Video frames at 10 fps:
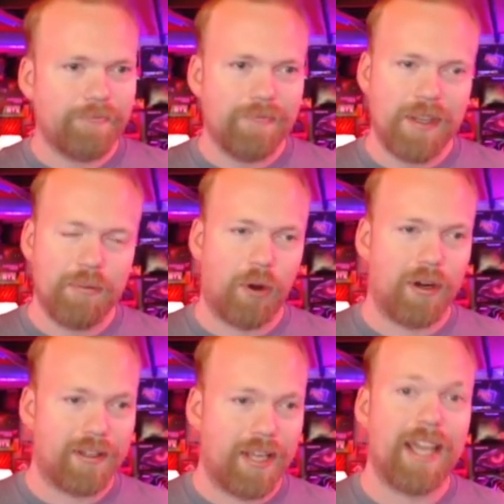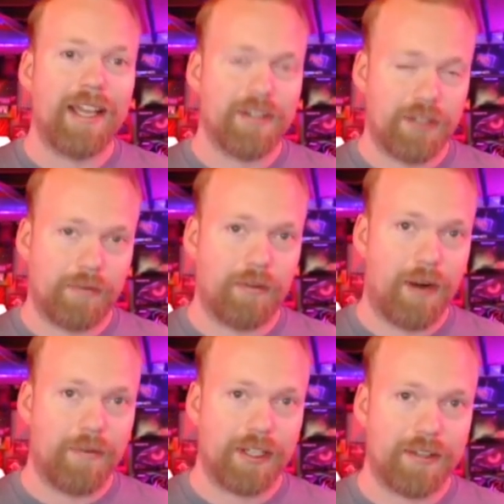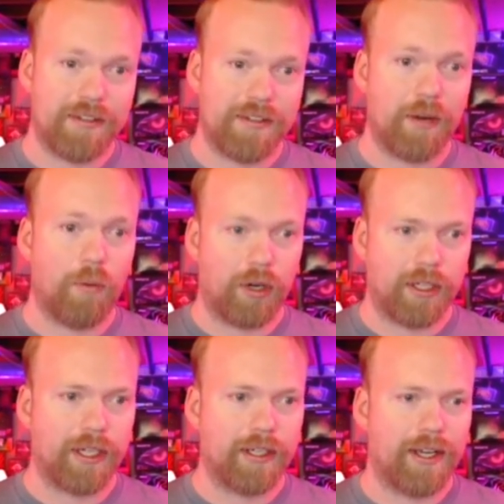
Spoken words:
Boy, it took forever to get this thing working.